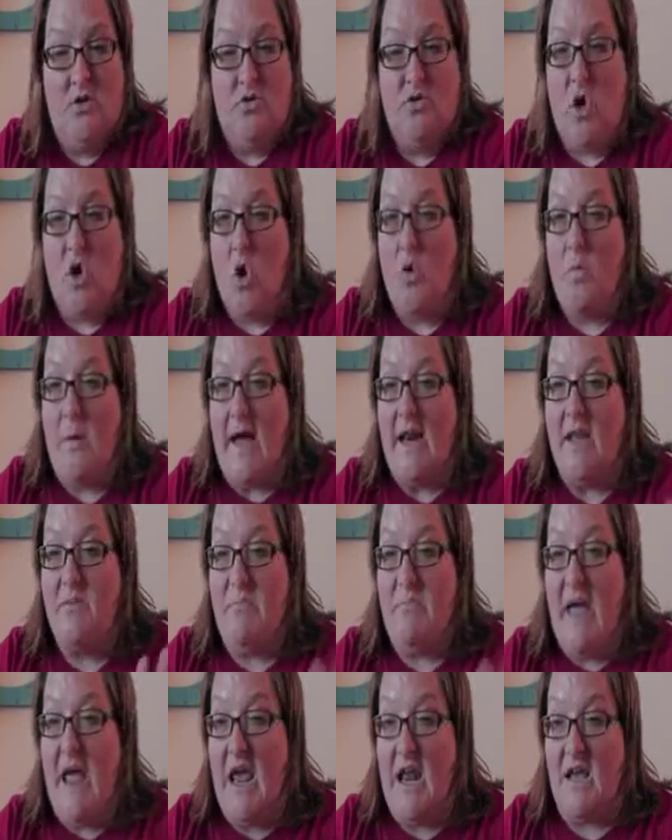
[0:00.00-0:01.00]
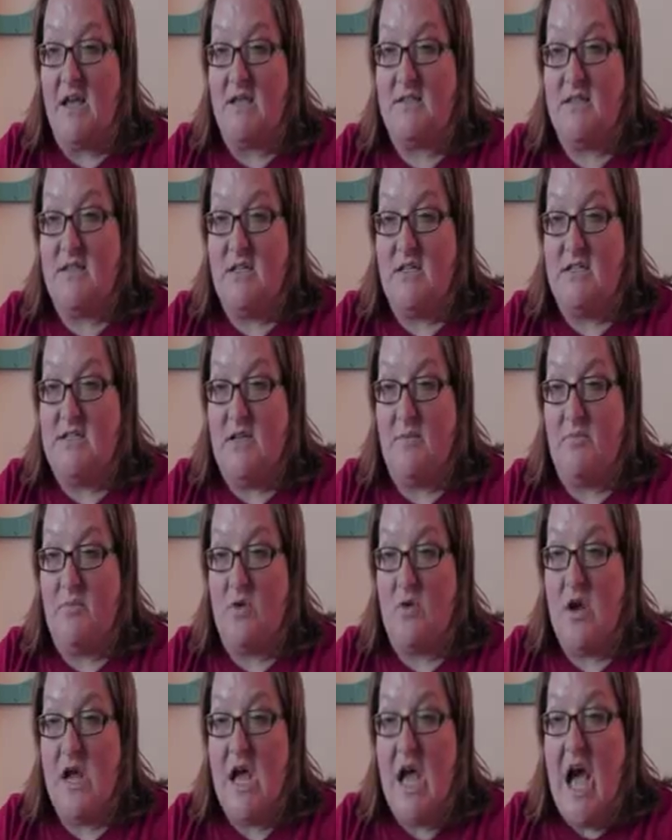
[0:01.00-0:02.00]
"Nobody panic," said
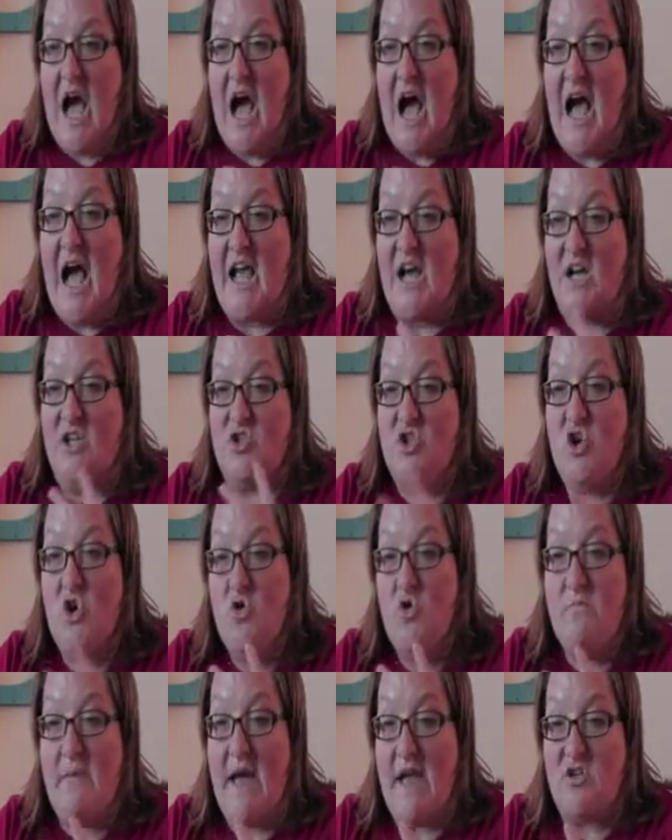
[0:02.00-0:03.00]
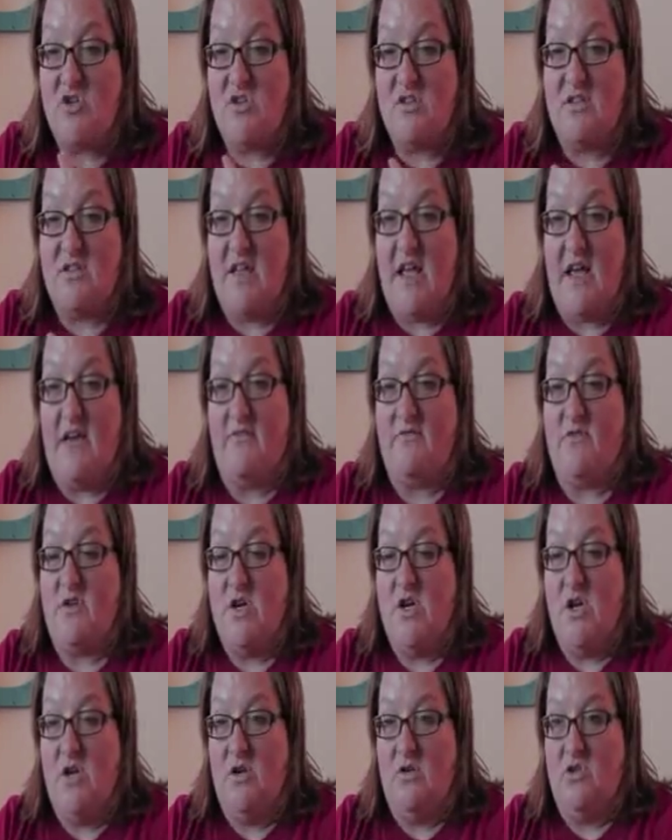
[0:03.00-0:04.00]
Dipper. "I got 2 matches left."
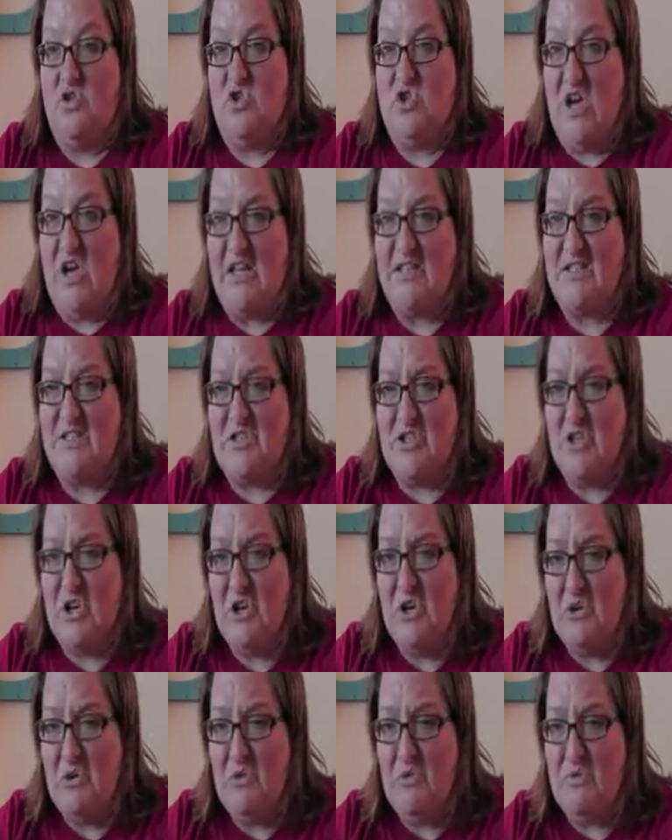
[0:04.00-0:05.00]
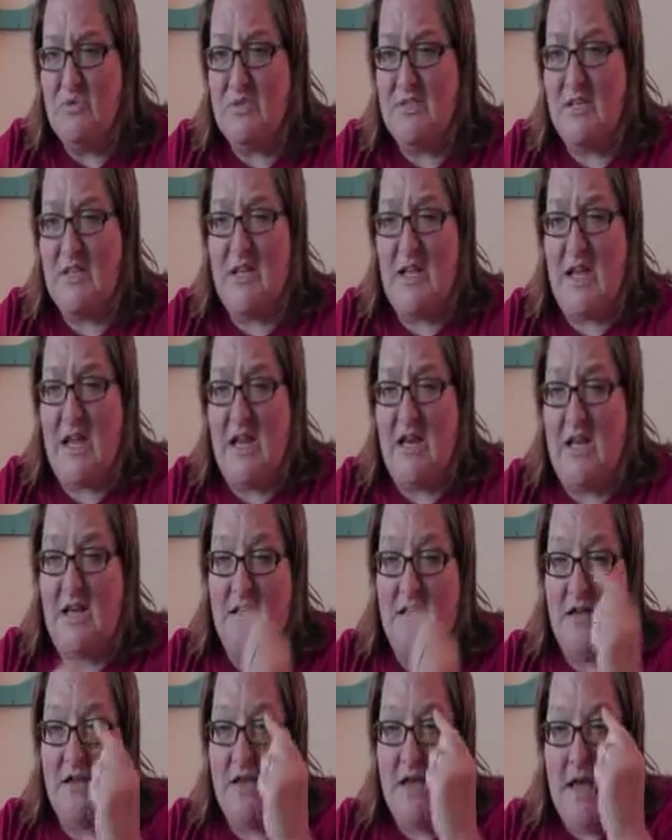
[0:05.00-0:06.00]
"Just 2?" said Annie.